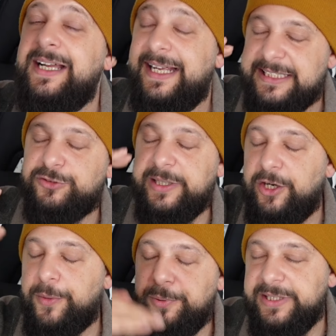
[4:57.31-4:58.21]
And that's why they
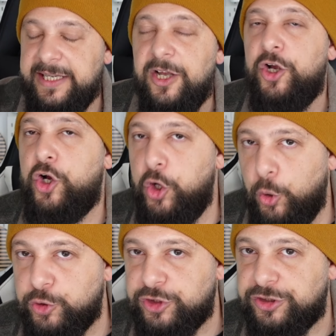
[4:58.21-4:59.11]
are putting
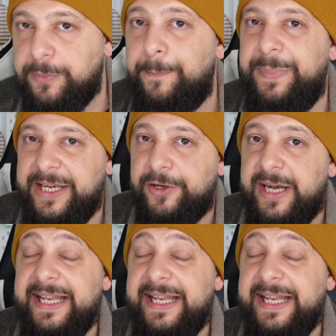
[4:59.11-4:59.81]
closes bigger,